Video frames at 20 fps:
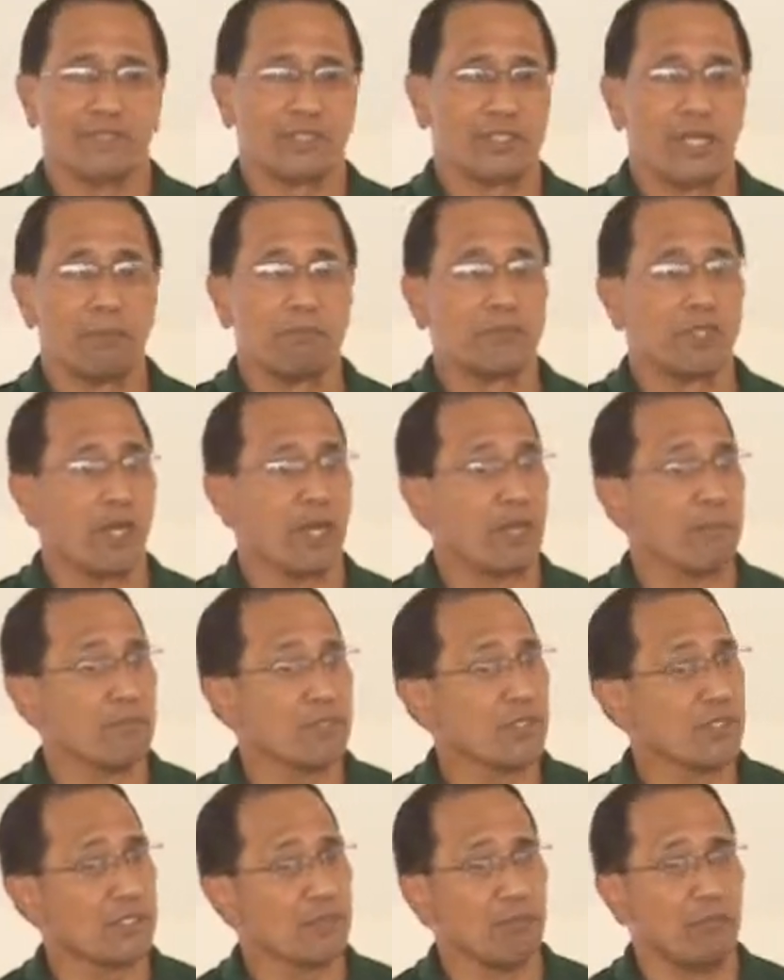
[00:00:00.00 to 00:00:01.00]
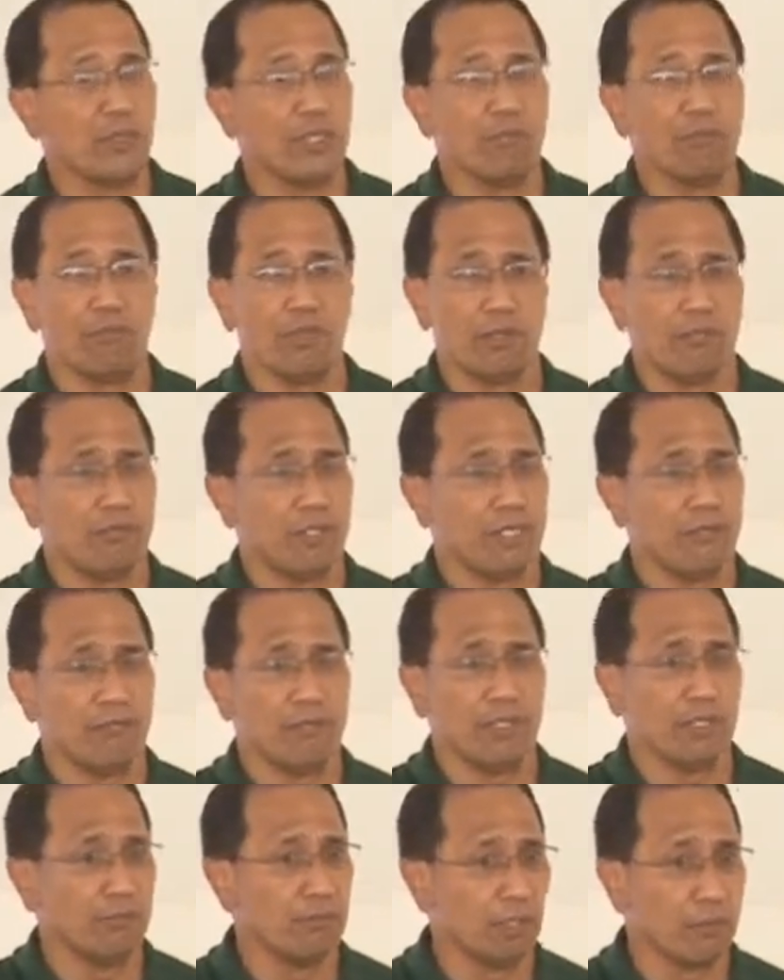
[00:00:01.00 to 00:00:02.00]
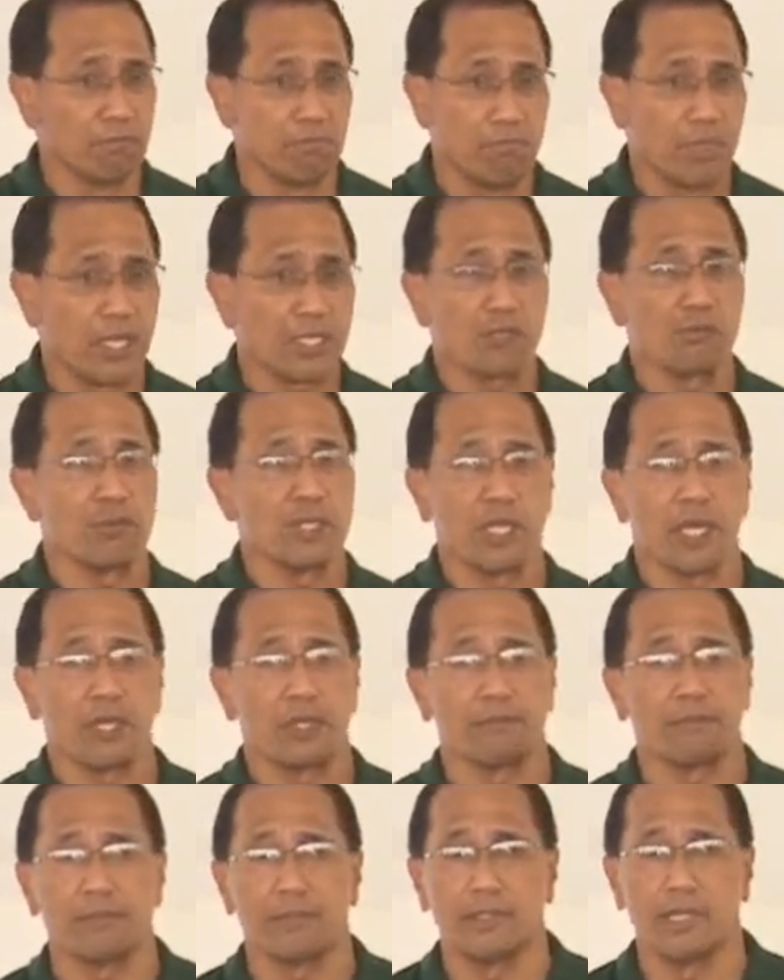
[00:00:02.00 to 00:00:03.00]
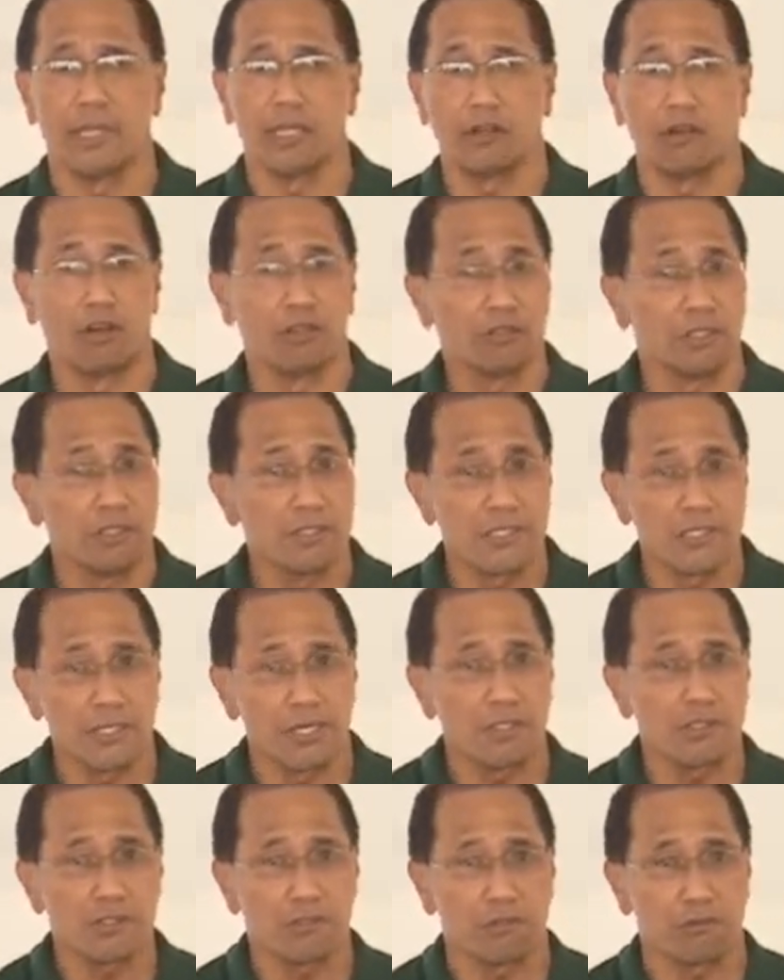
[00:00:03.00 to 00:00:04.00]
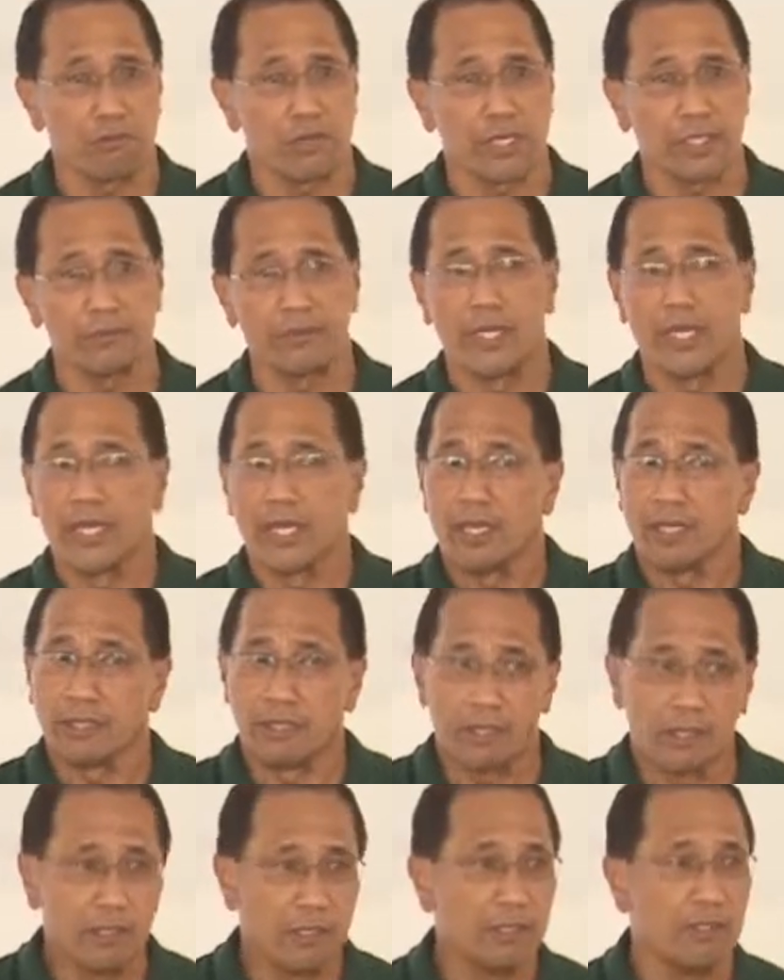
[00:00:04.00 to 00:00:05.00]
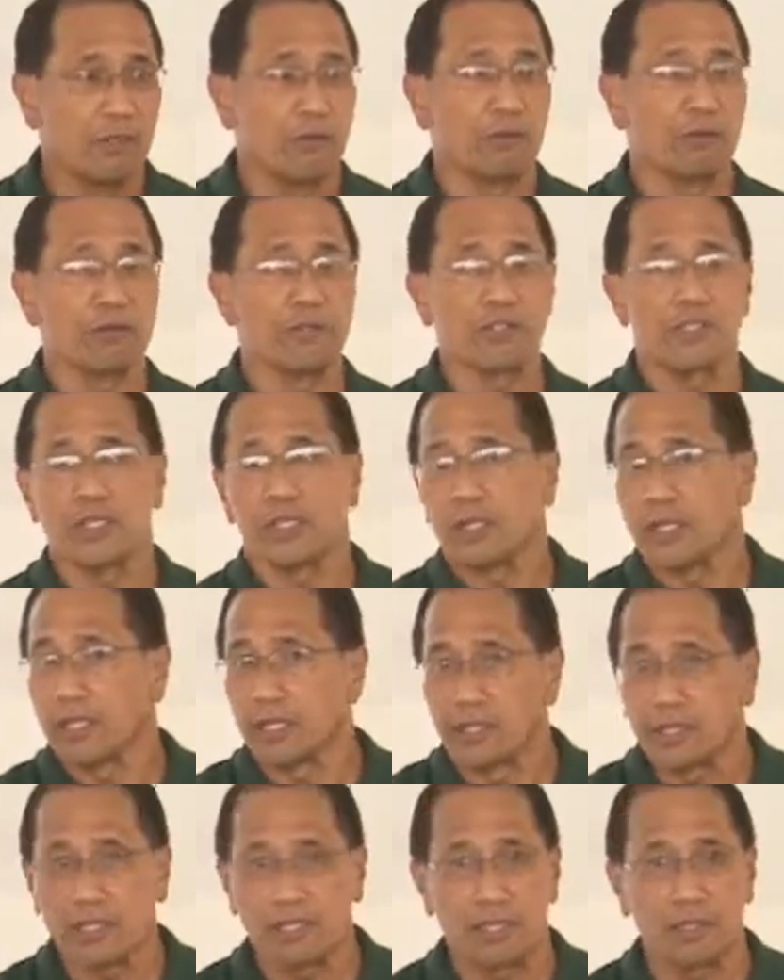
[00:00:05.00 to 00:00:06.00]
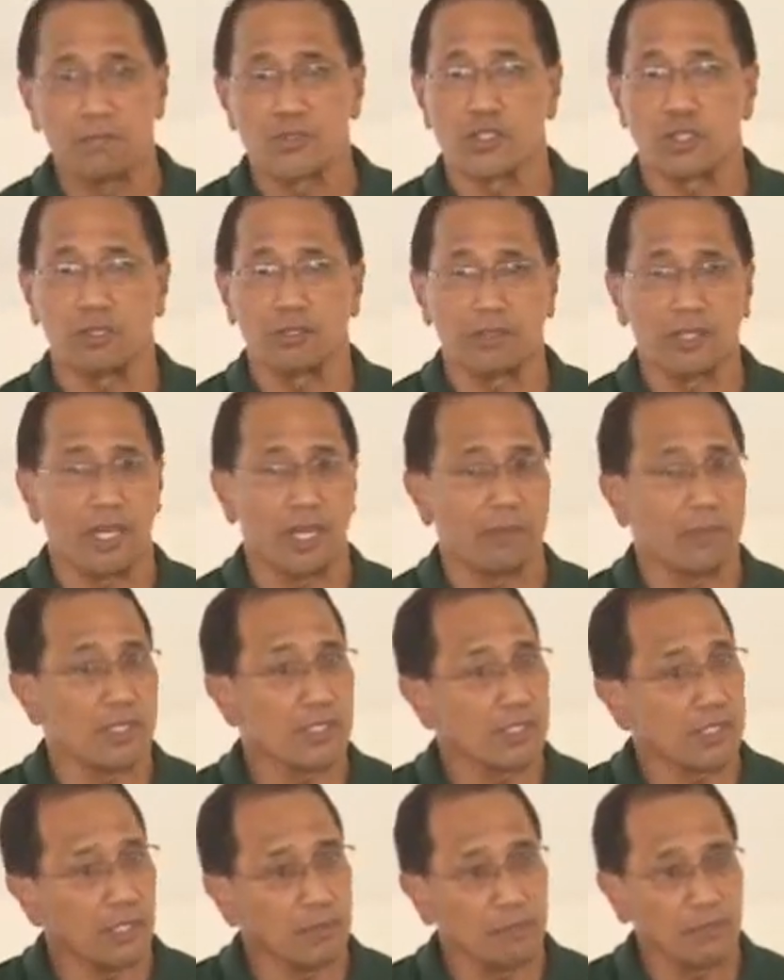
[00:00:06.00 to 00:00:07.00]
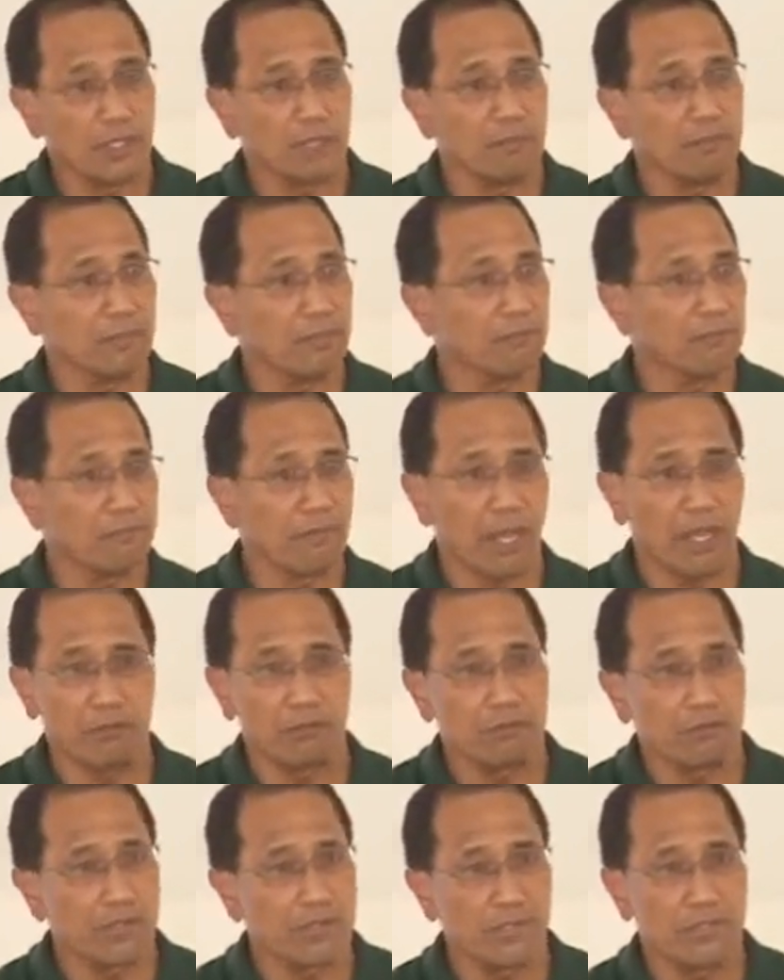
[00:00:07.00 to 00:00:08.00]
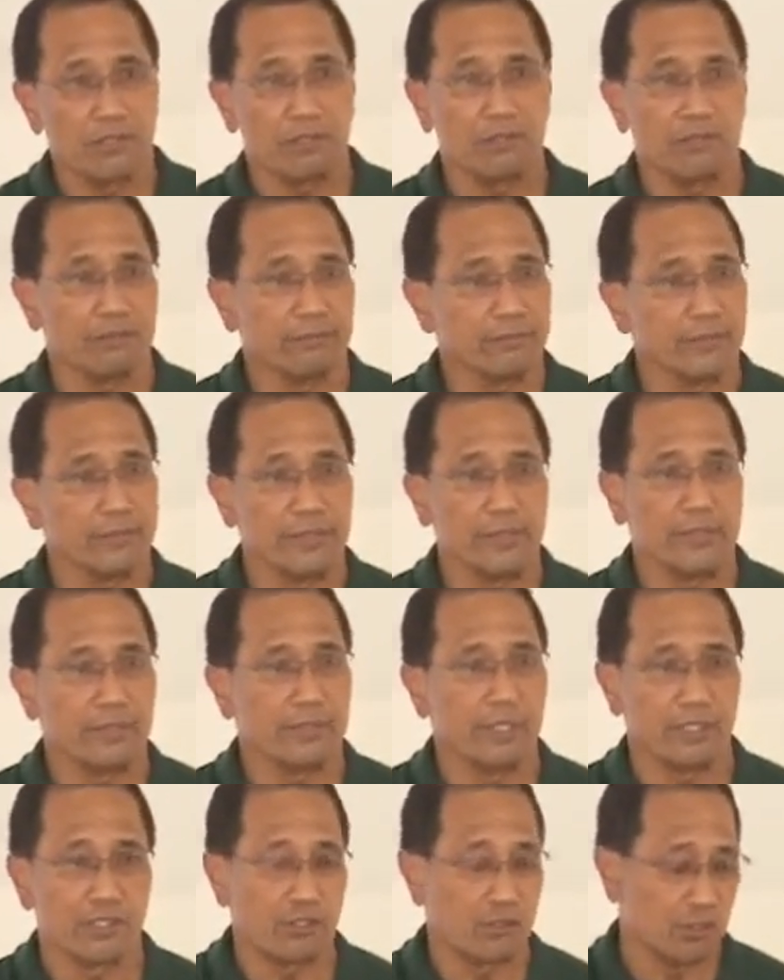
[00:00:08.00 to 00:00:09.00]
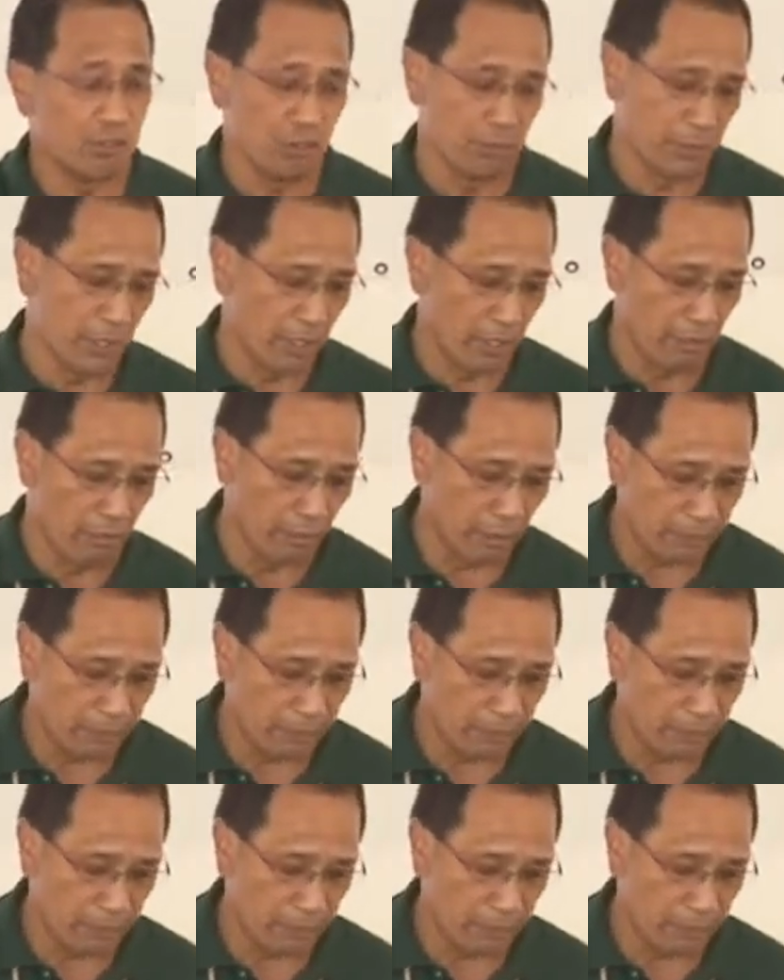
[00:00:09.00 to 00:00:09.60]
sometimes we, we, we, we do the best we can, getting all the designs correct, getting the orders in, it comes on time, and sometimes the factories, you know, it's human error,